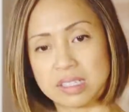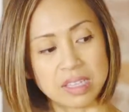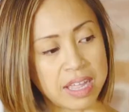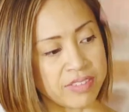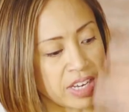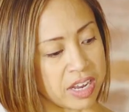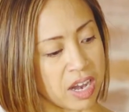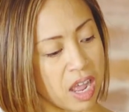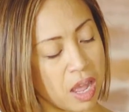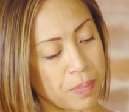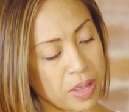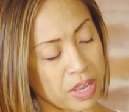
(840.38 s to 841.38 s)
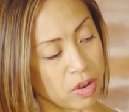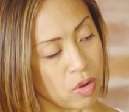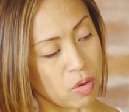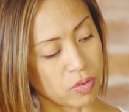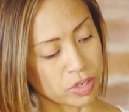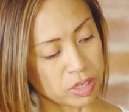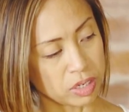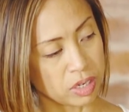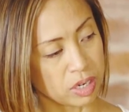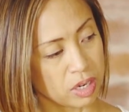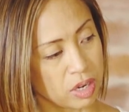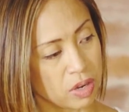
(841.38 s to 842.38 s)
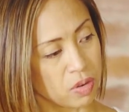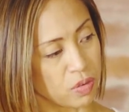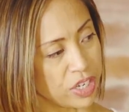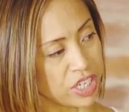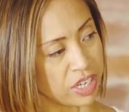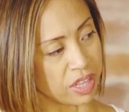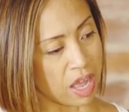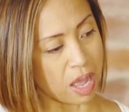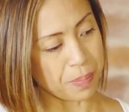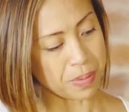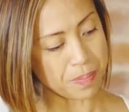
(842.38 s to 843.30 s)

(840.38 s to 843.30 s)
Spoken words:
left hand up and over, reaching up